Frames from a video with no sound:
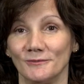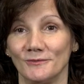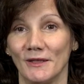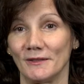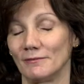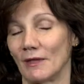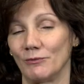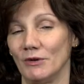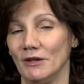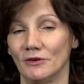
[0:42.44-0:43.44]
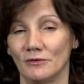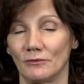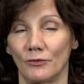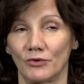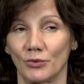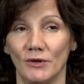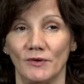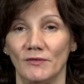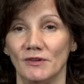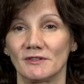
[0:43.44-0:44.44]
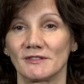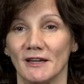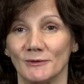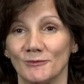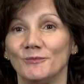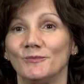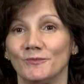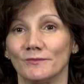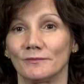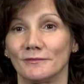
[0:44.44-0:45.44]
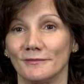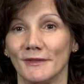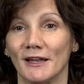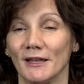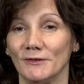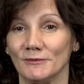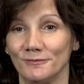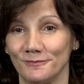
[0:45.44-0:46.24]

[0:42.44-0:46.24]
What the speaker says: And I've been here over 25 years now, and I love it.